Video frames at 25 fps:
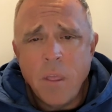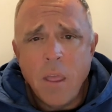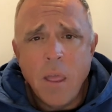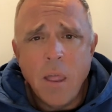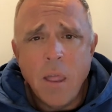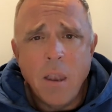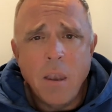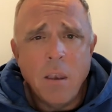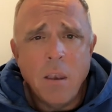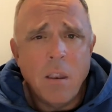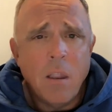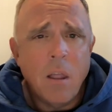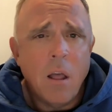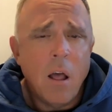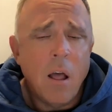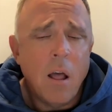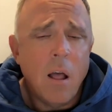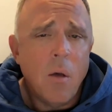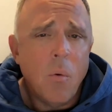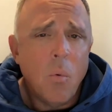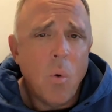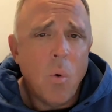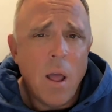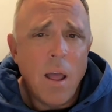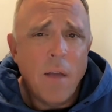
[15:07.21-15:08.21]
And
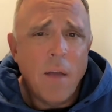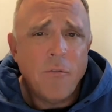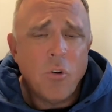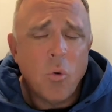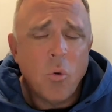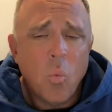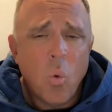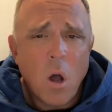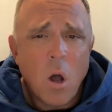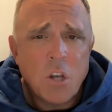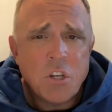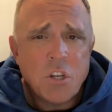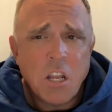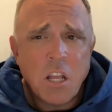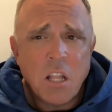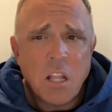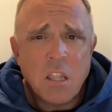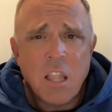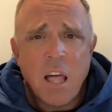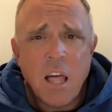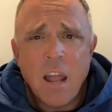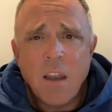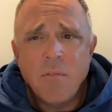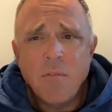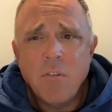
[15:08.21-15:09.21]
after watching a
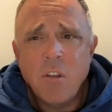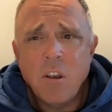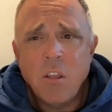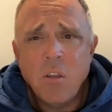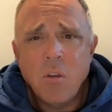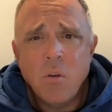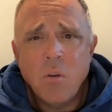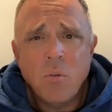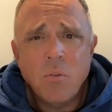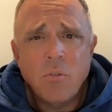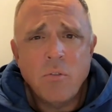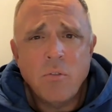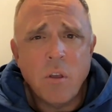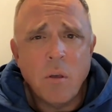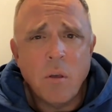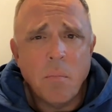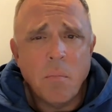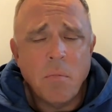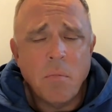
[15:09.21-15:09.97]
lot of videos,